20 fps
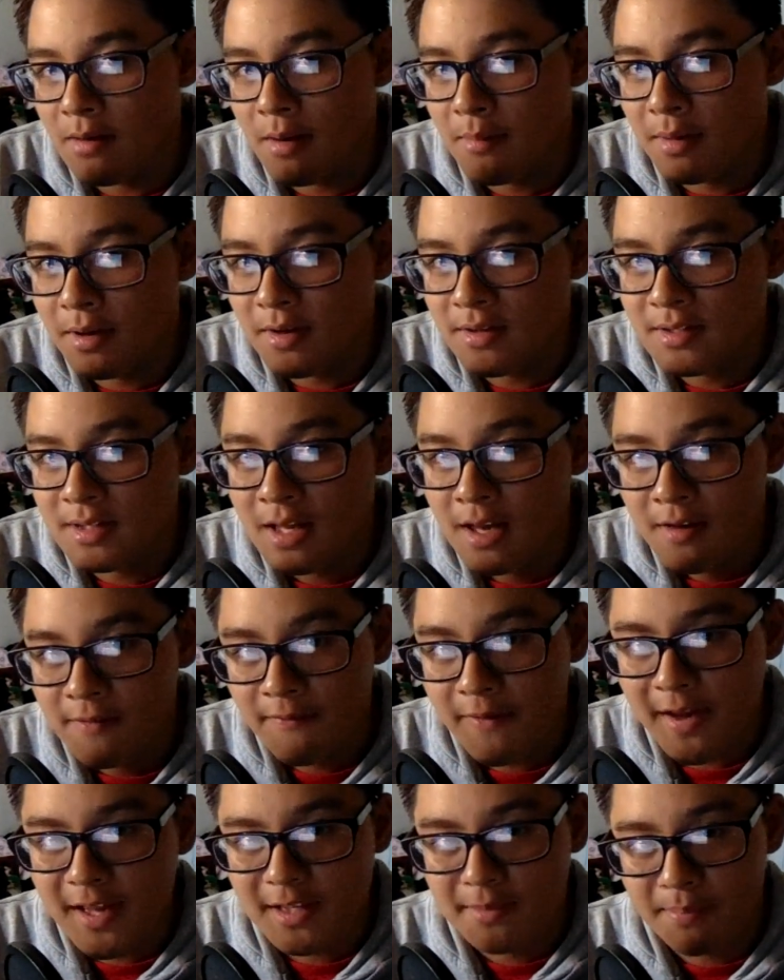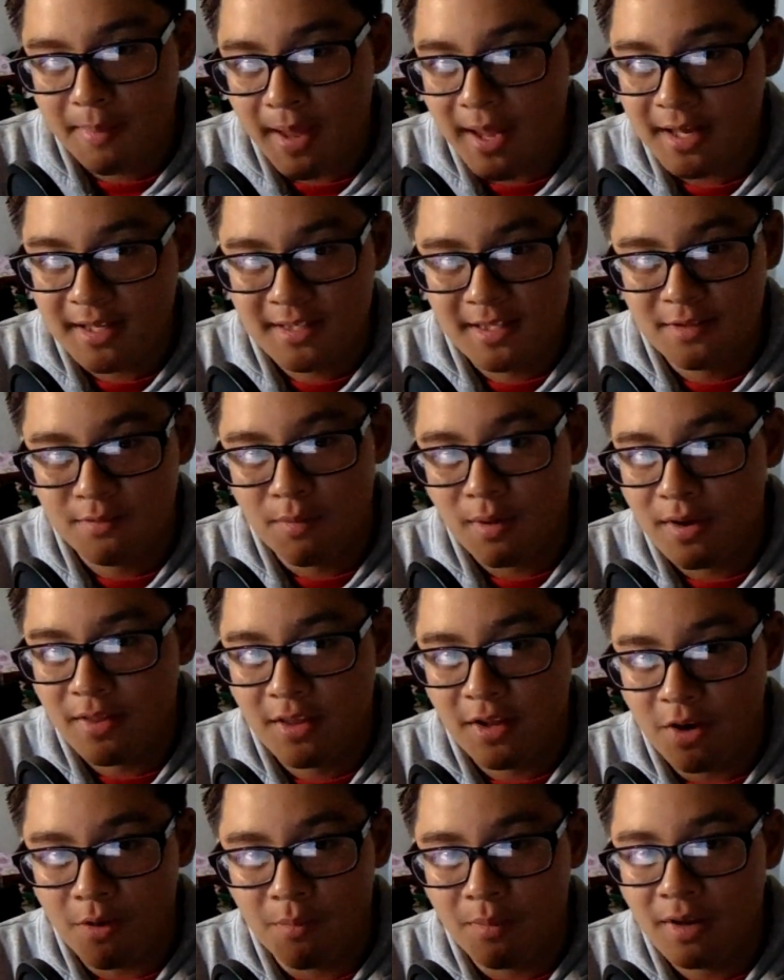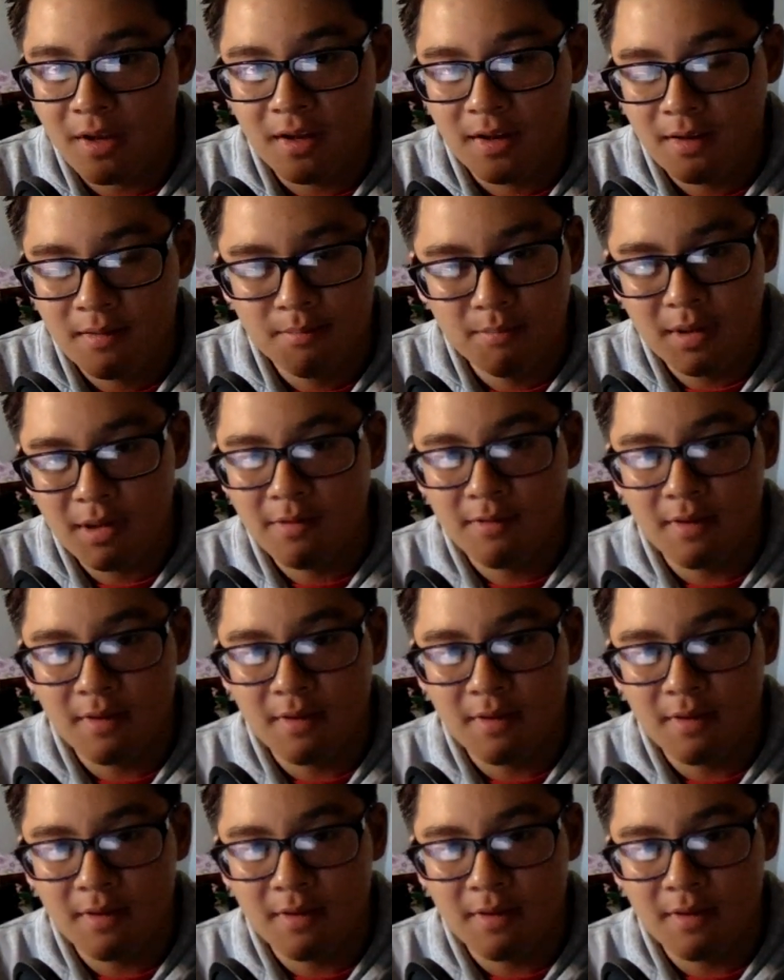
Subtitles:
members, FaZe Banks is one of the only